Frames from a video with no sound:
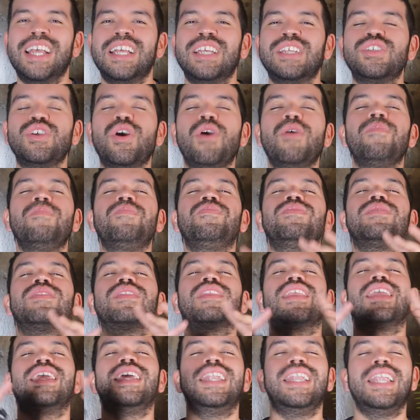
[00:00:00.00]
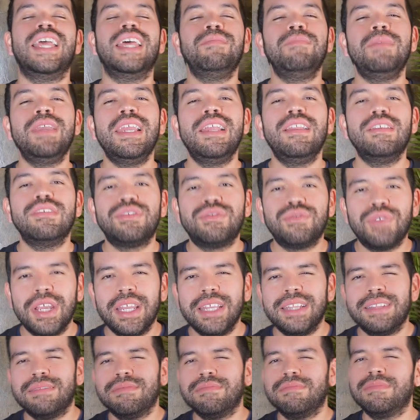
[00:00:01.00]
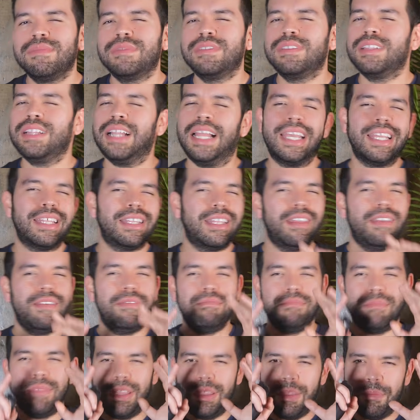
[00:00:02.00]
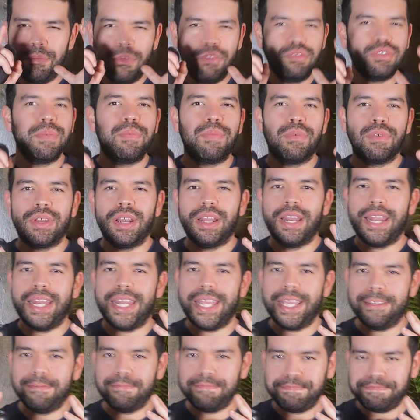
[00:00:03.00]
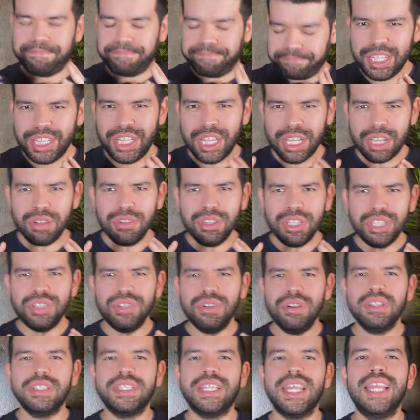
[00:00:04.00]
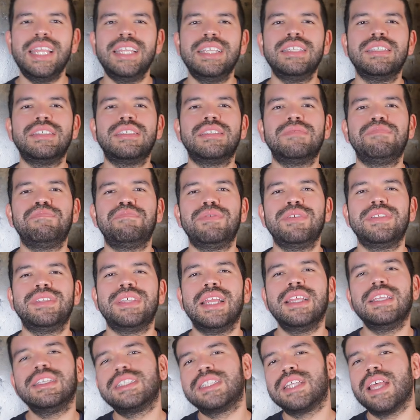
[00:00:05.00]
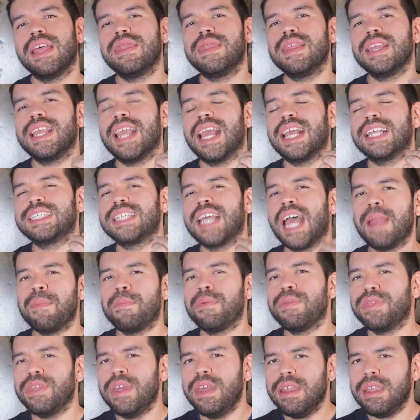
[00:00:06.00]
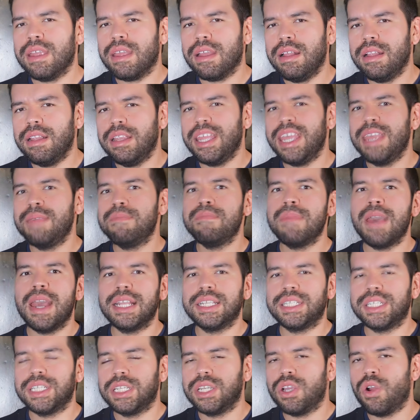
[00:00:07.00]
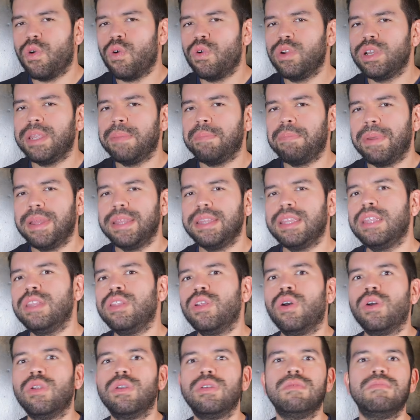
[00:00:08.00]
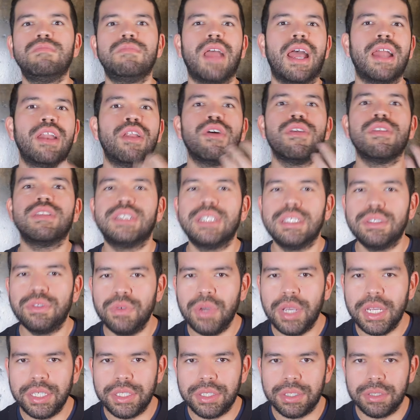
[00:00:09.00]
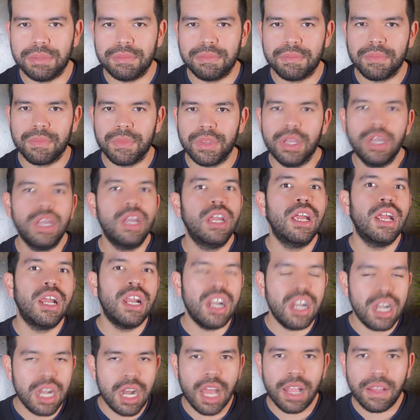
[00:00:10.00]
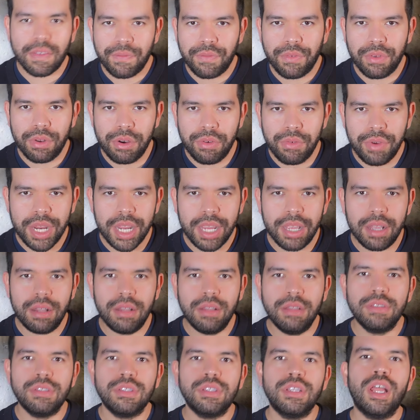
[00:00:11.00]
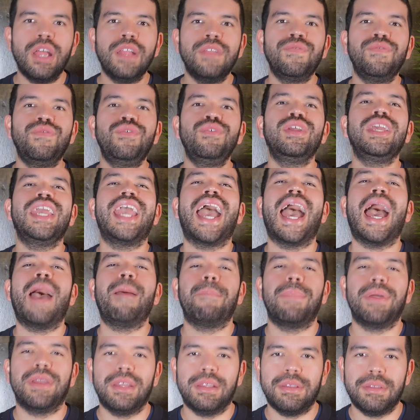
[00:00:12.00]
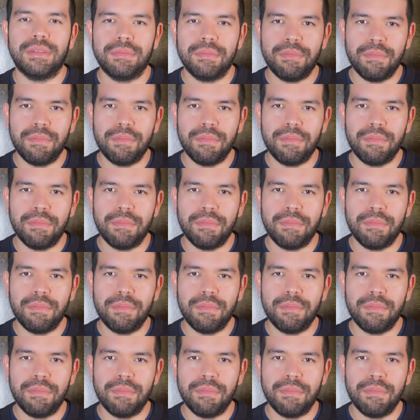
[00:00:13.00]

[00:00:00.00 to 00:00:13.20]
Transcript: So let me illustrate like the most important idea. The conditional tense presents something as hypothetical, imagined, or dependent on another situation. Not fully real, not fully happening.